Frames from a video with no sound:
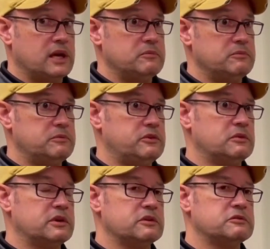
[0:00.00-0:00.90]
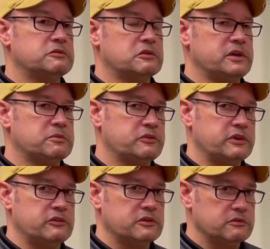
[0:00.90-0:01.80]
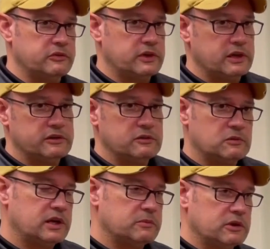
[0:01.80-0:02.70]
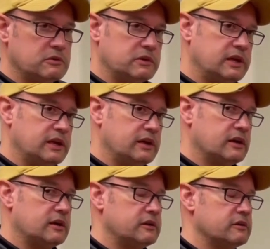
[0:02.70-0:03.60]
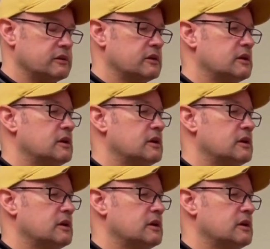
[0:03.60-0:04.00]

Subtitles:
I'm 240% service connected. am I only getting 100?